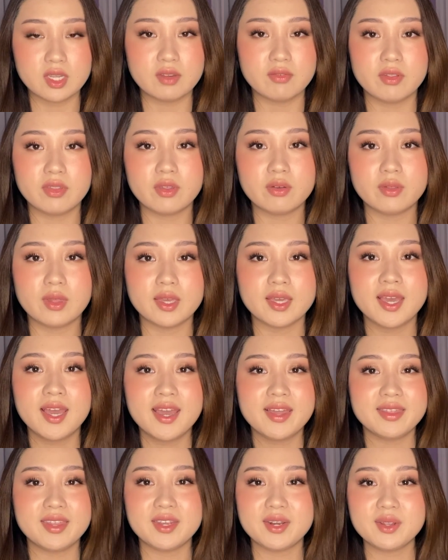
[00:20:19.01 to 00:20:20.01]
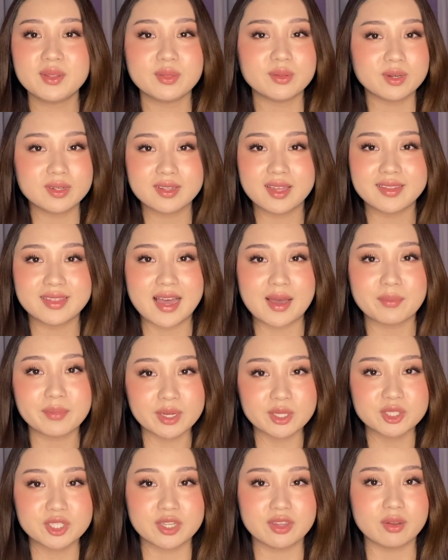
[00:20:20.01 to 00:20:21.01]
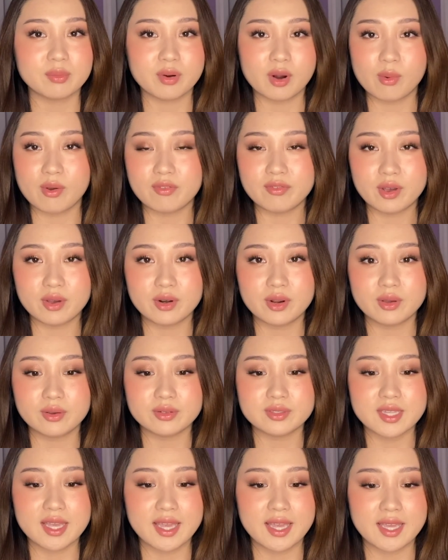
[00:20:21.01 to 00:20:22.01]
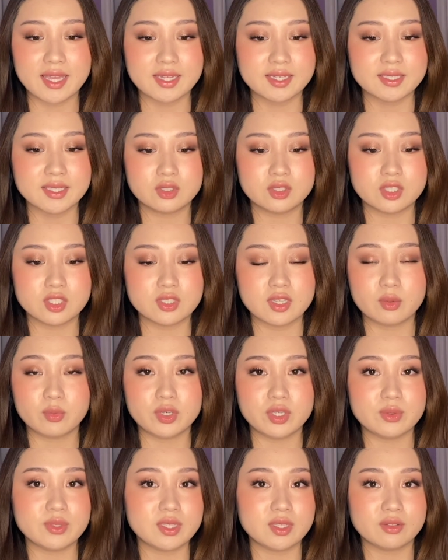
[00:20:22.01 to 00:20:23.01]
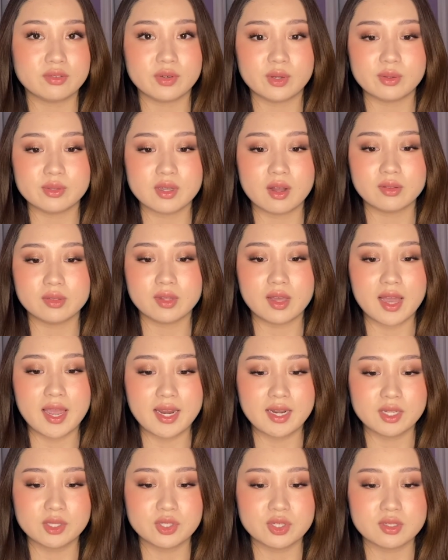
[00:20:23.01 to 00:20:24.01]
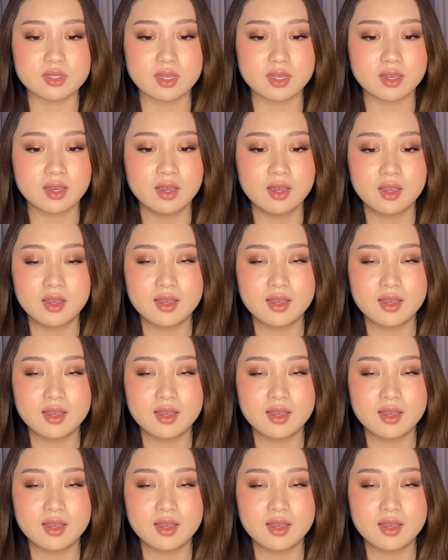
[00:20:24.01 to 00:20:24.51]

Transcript: even though like they didn't look like that much in the promo photos, and just like when you see the photos online, it's just like,